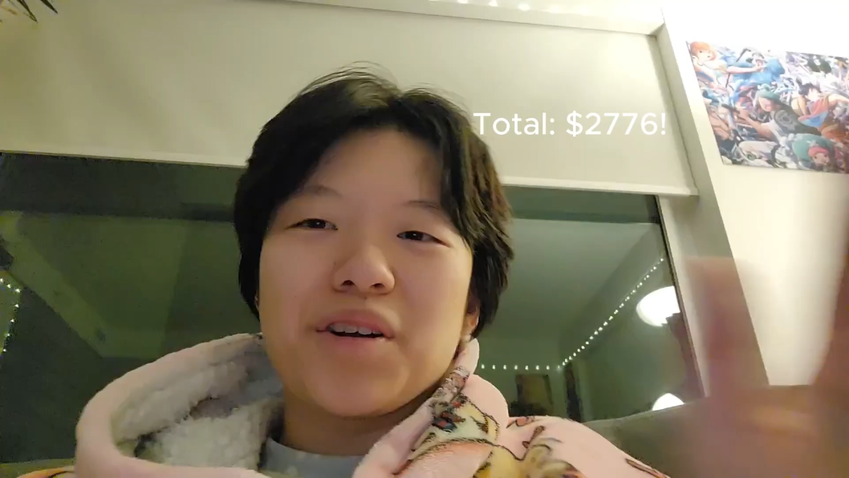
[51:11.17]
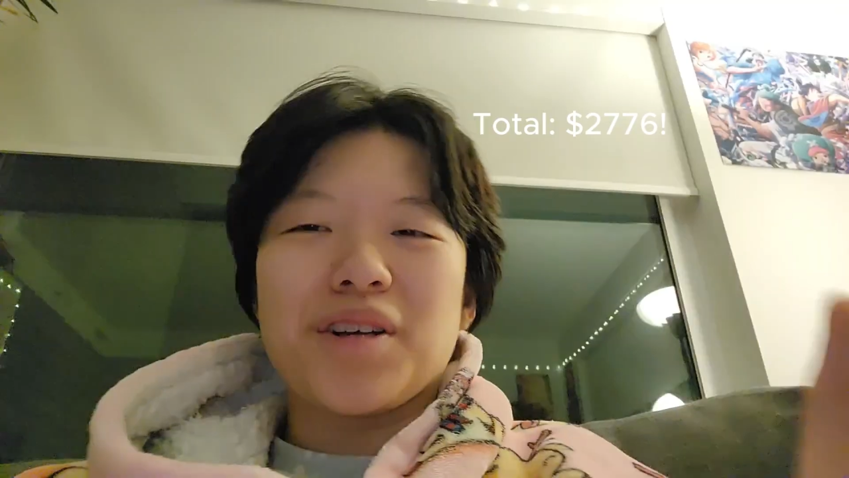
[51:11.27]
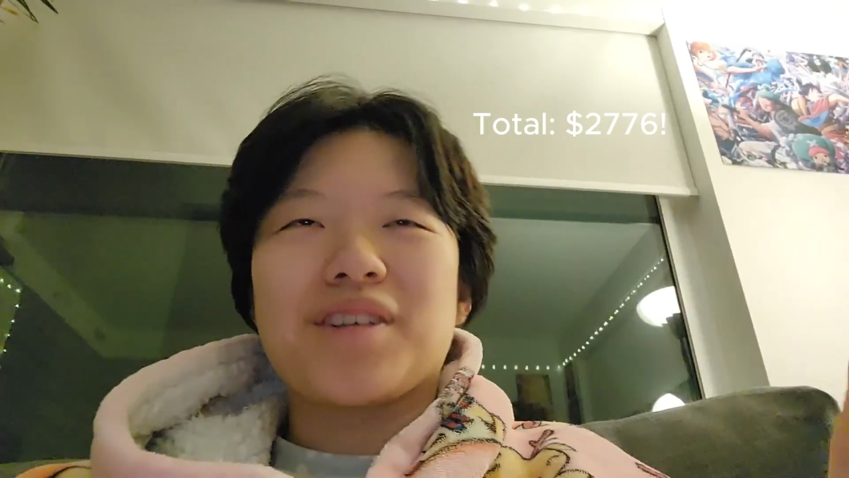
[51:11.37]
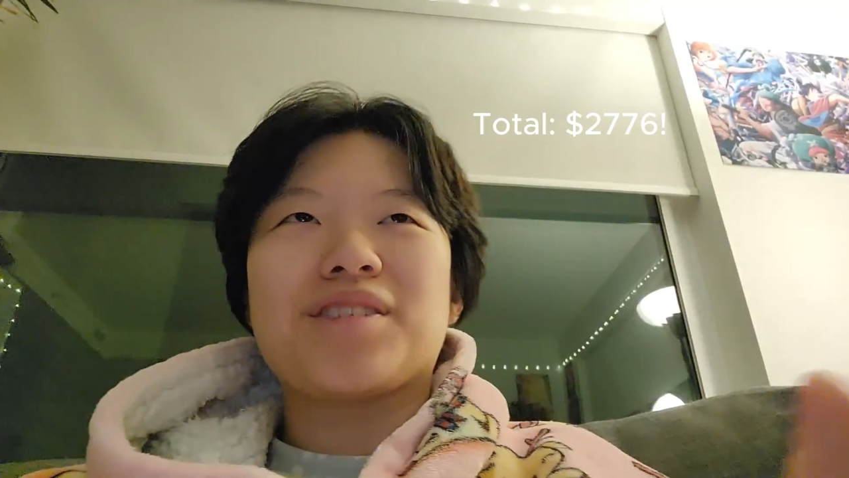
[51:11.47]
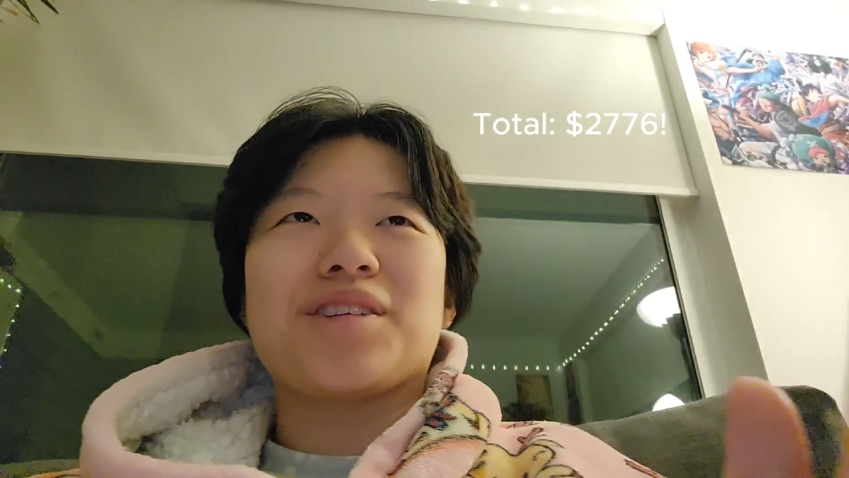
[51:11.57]

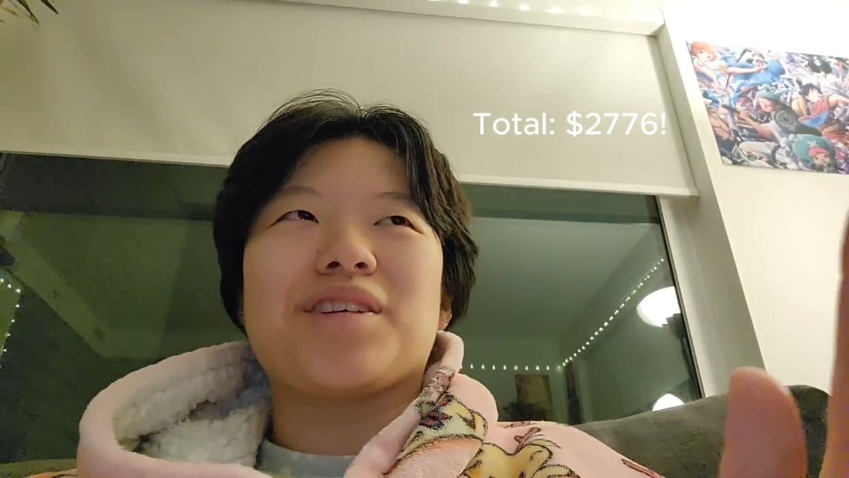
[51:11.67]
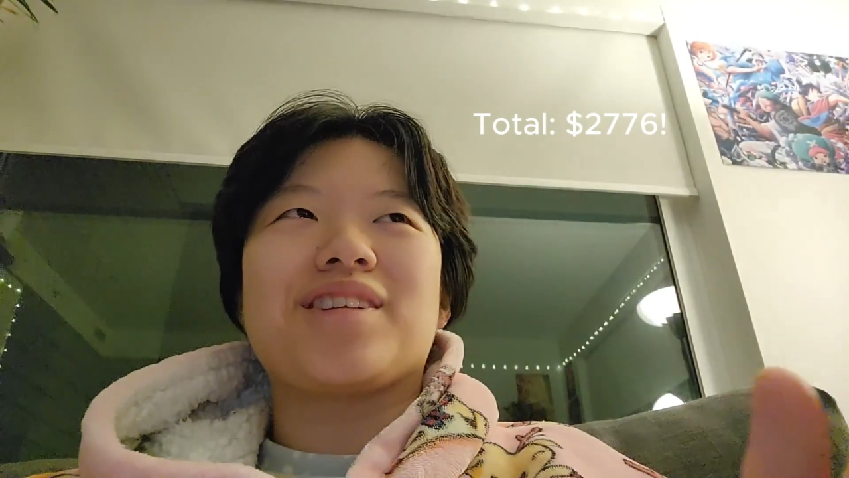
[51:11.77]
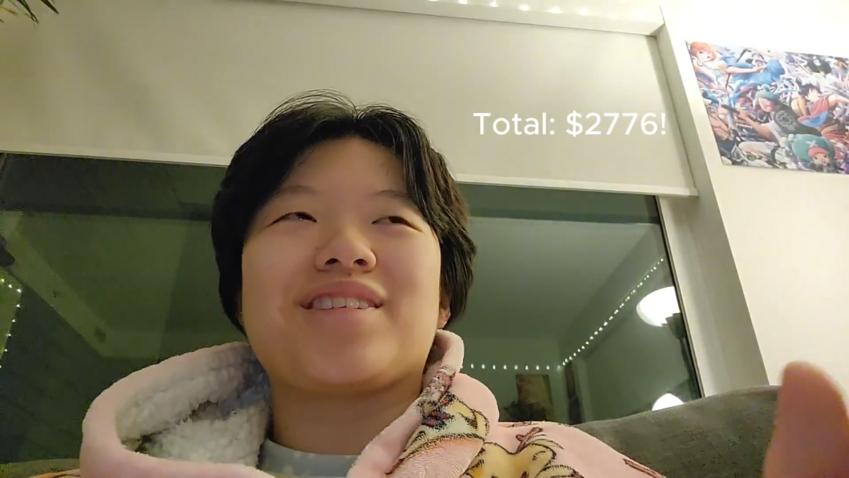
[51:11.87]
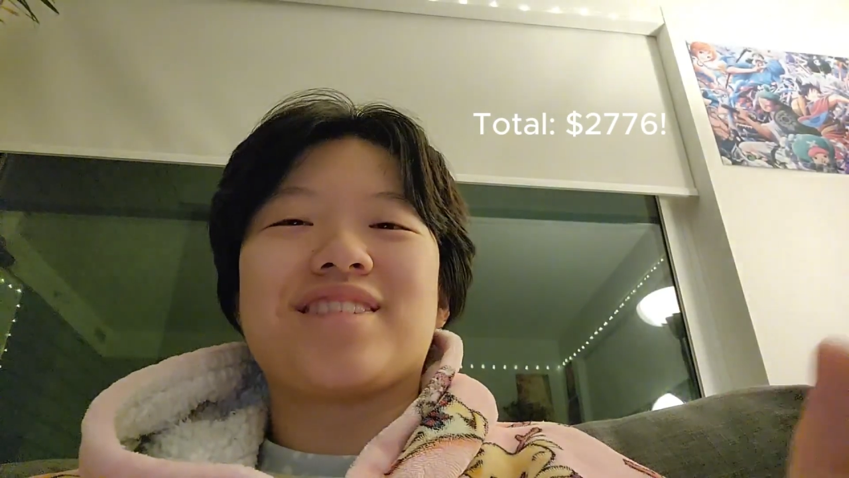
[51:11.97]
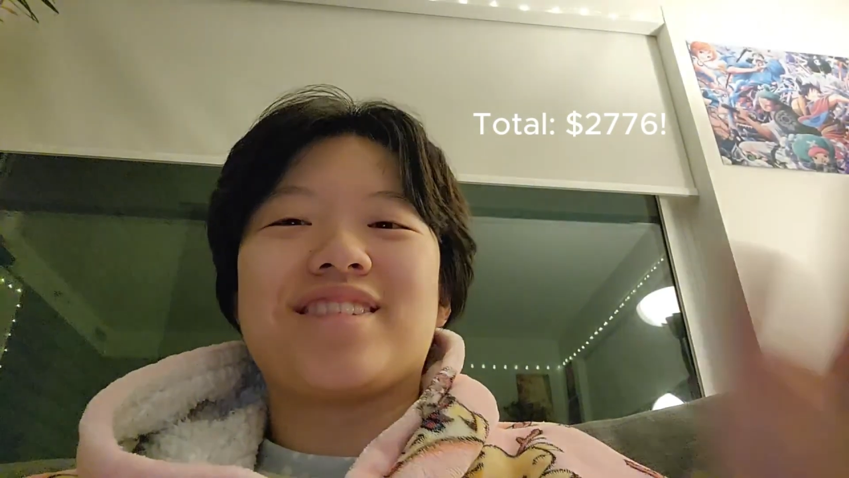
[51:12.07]
Okay,
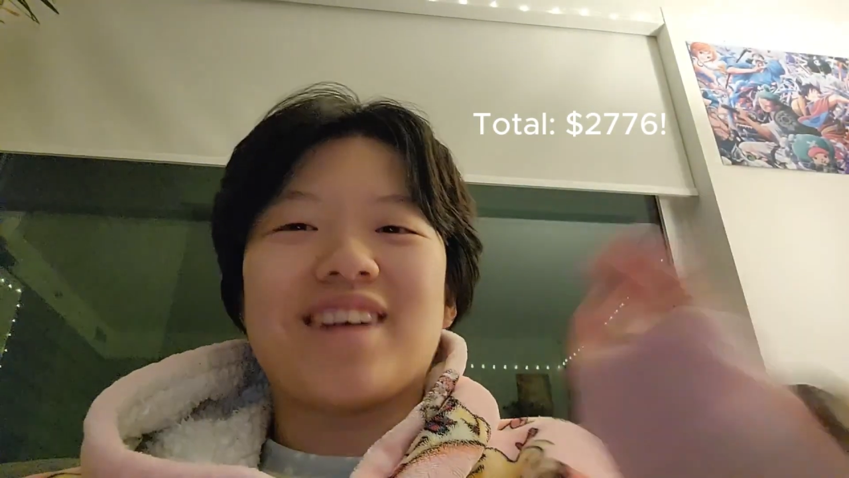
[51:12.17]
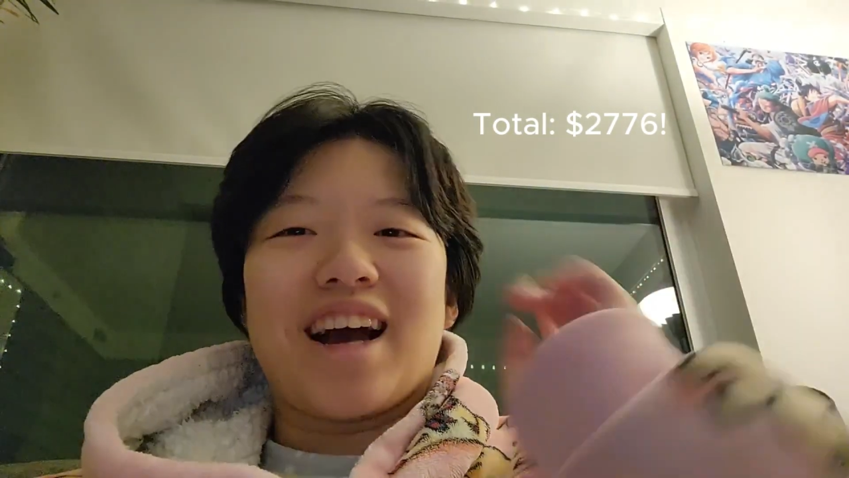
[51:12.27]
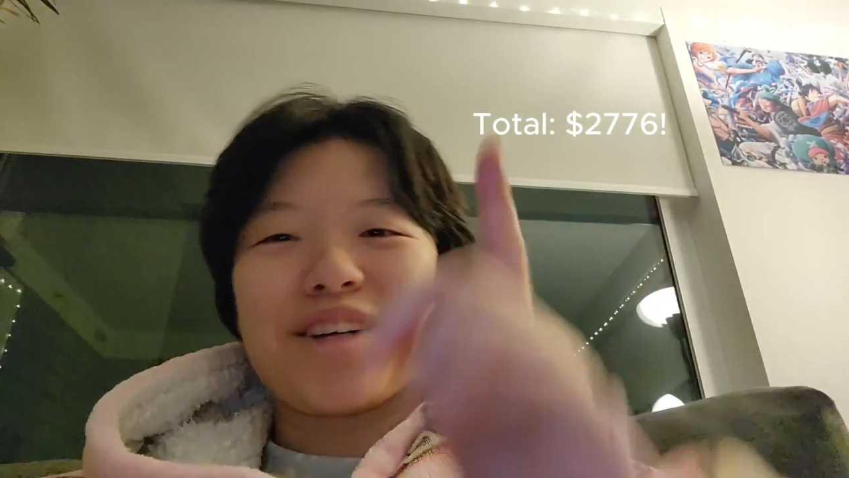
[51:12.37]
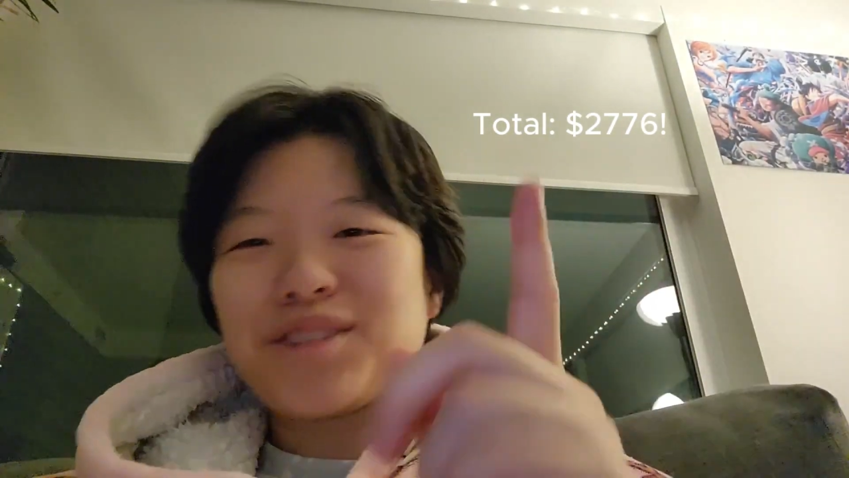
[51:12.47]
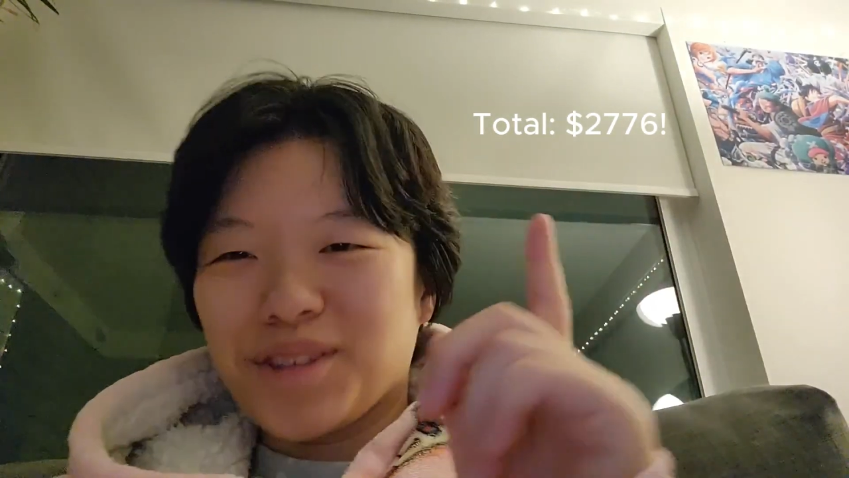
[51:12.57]
sorry. The
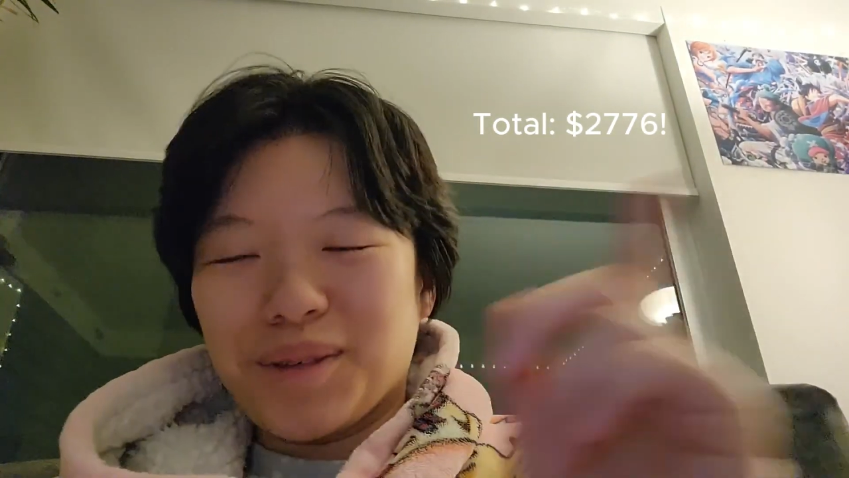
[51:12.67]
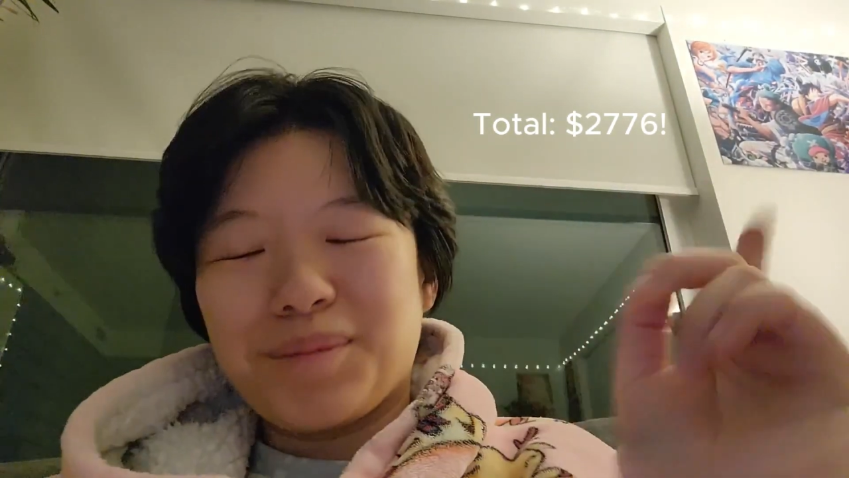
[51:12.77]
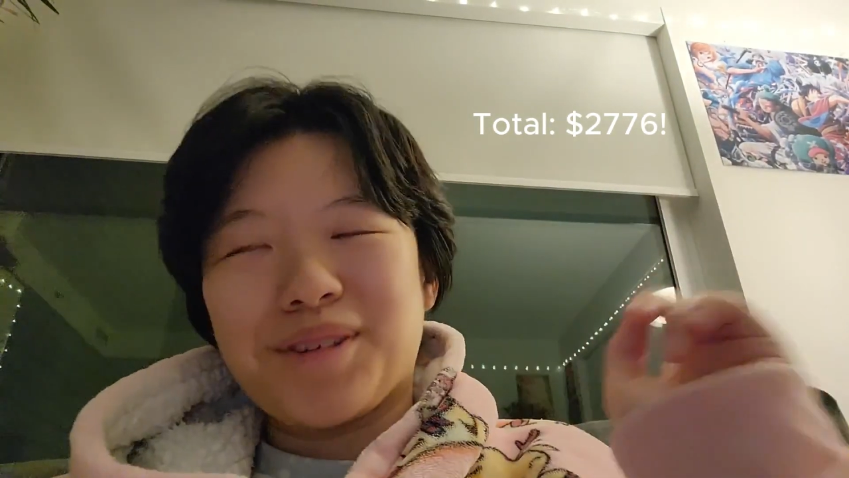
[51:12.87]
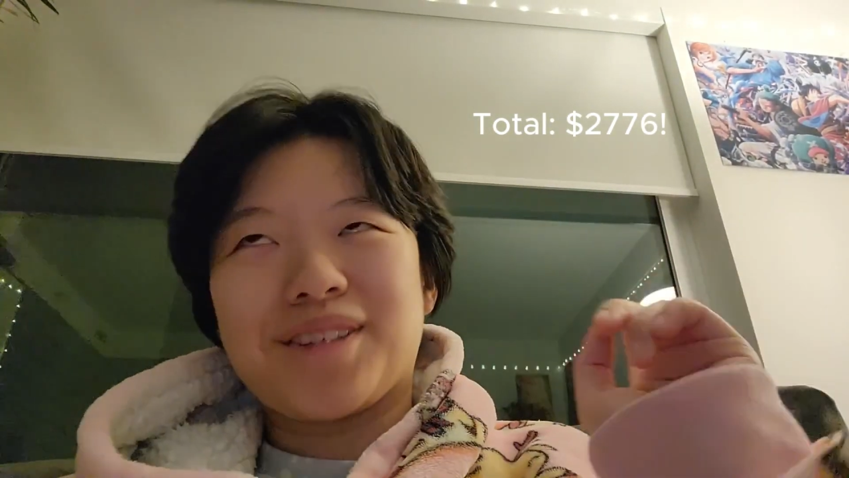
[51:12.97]
actual number